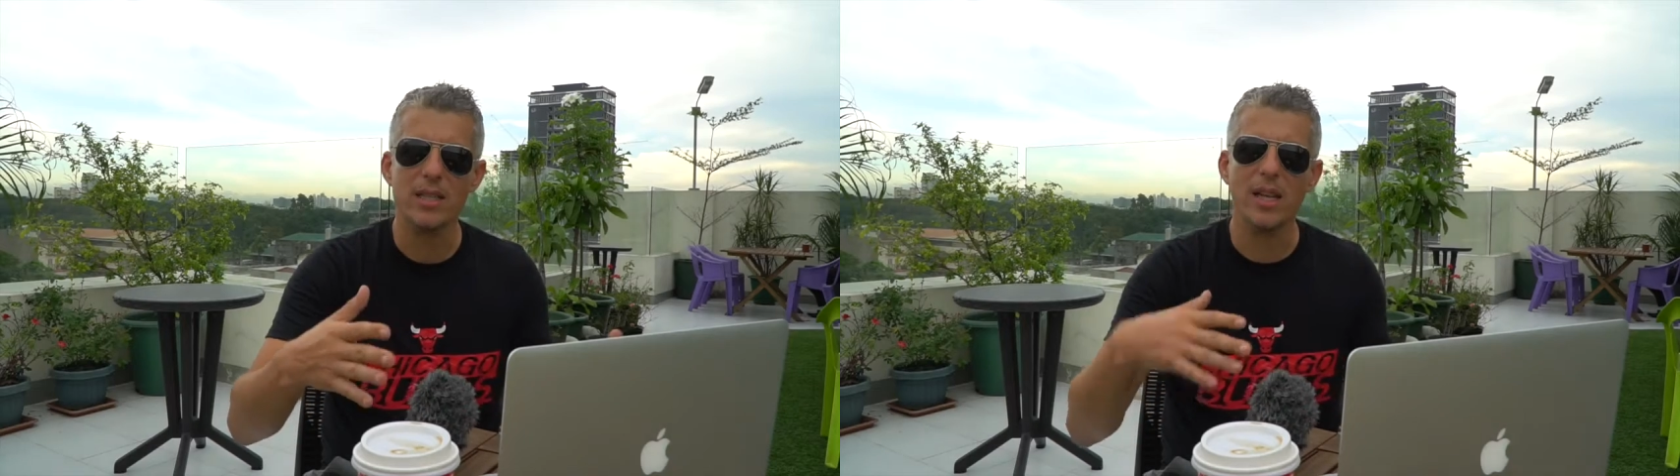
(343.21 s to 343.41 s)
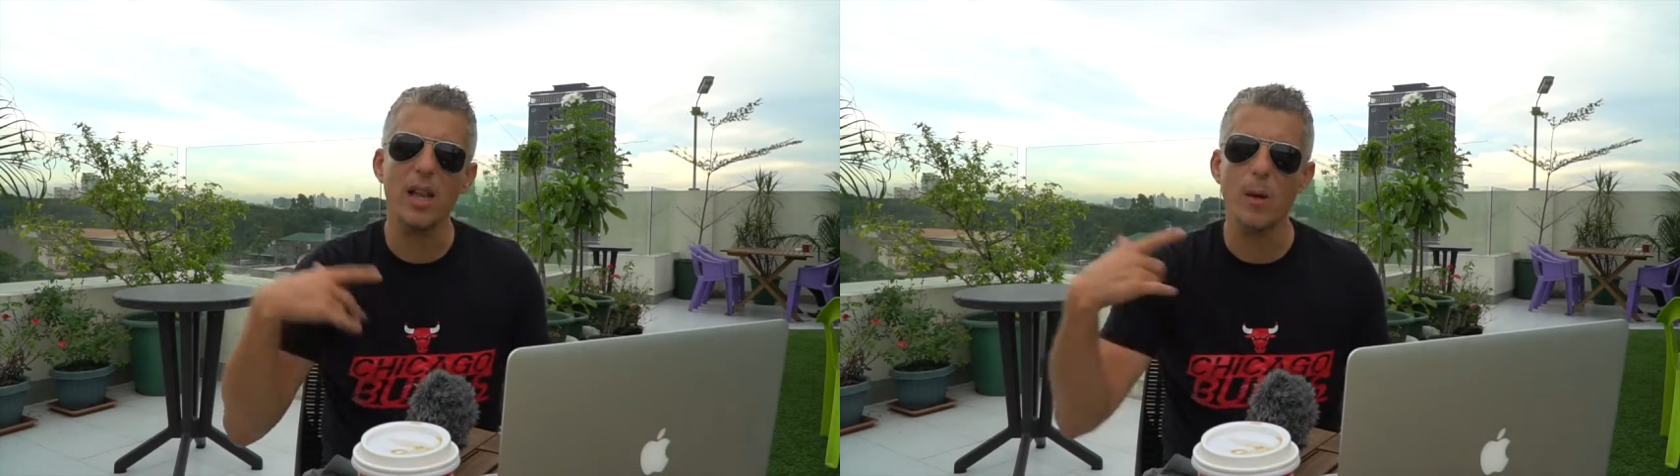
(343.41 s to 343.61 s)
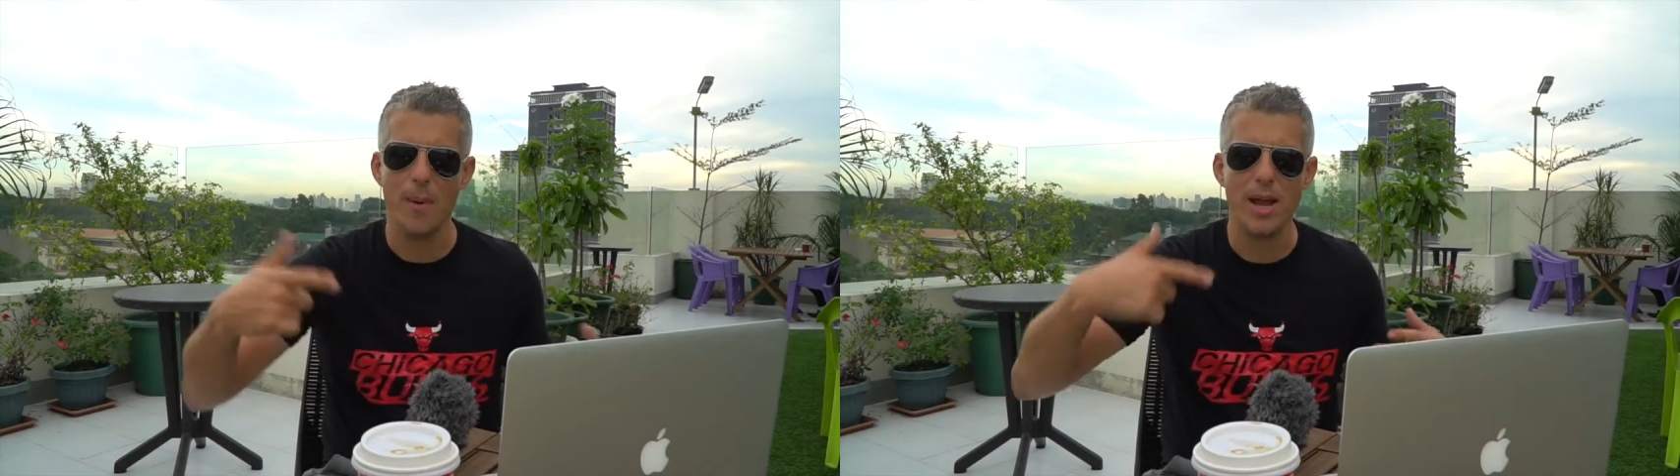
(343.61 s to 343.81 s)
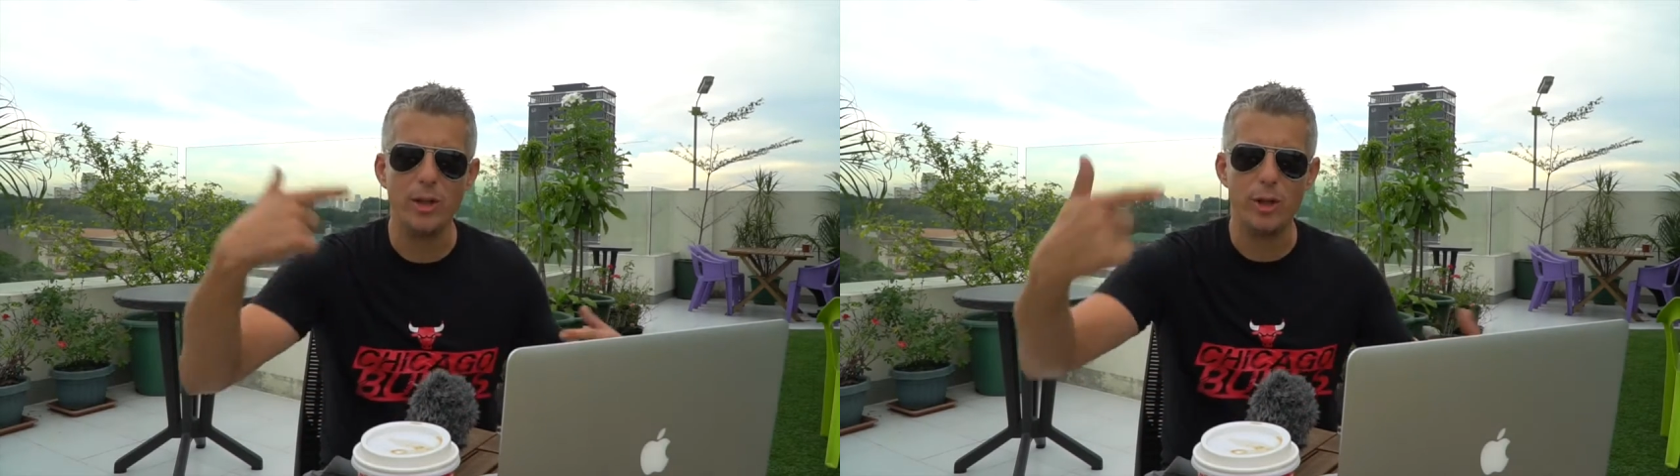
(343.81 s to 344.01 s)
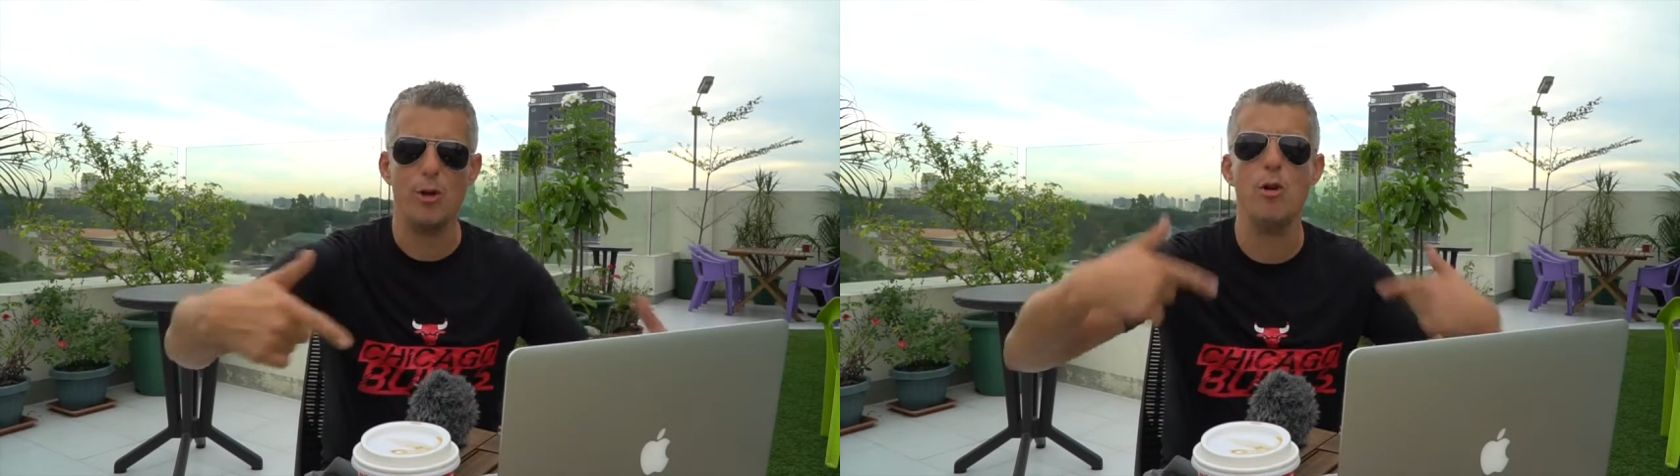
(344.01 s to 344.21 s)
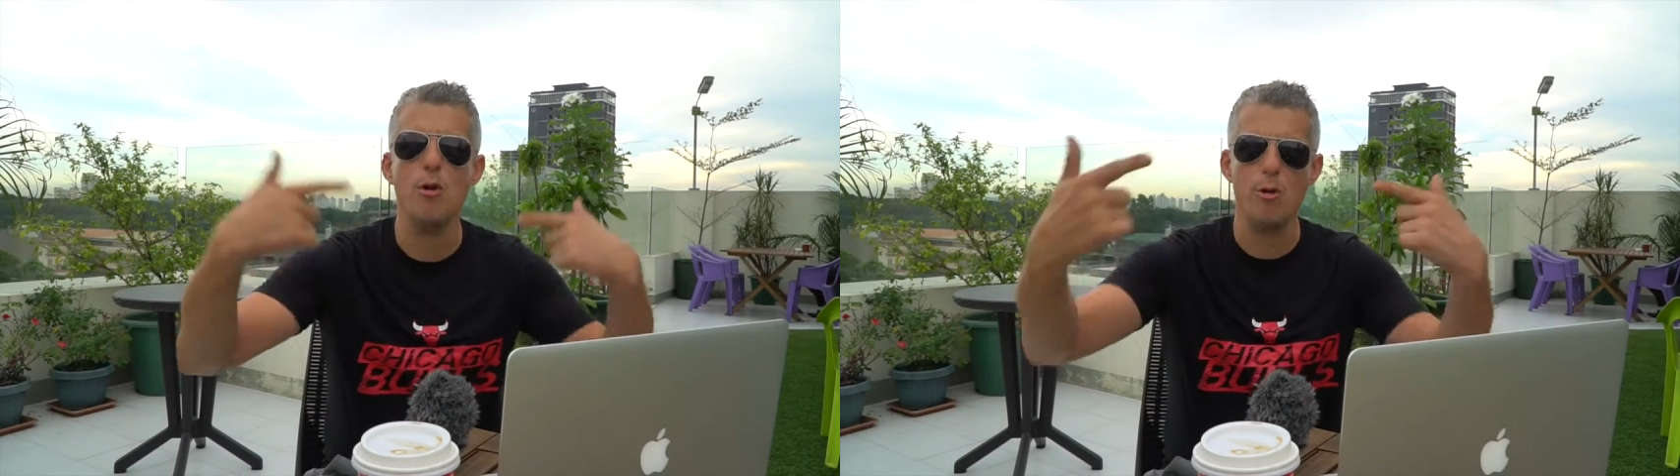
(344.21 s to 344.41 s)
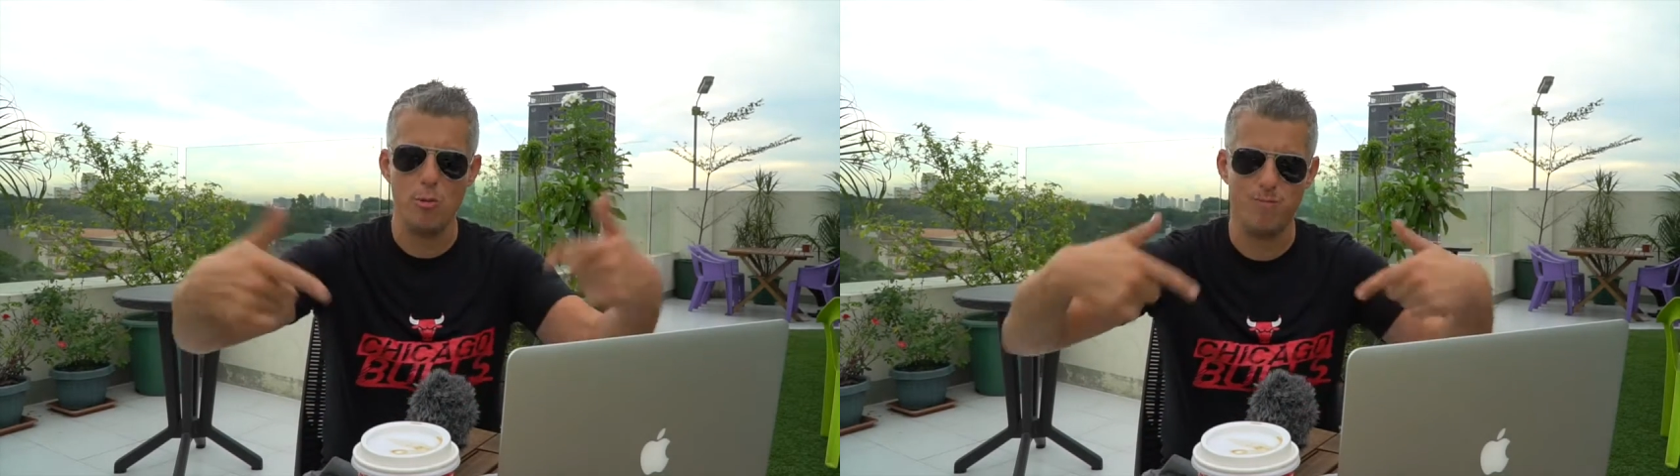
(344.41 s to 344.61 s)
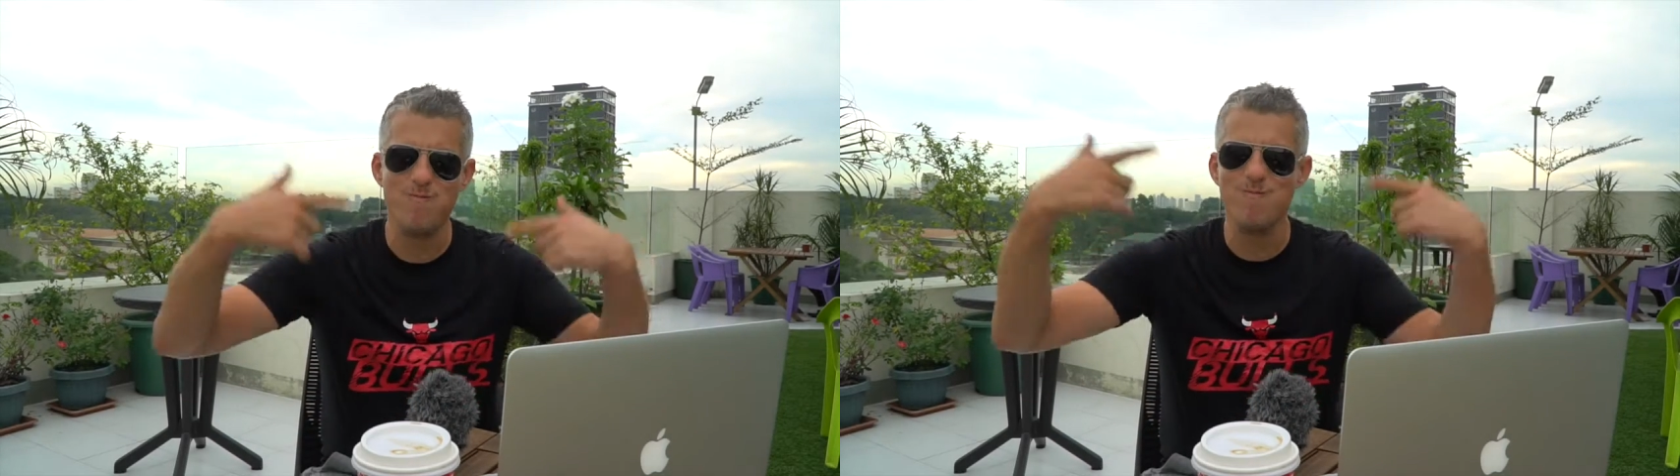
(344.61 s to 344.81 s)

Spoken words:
is a little bit too...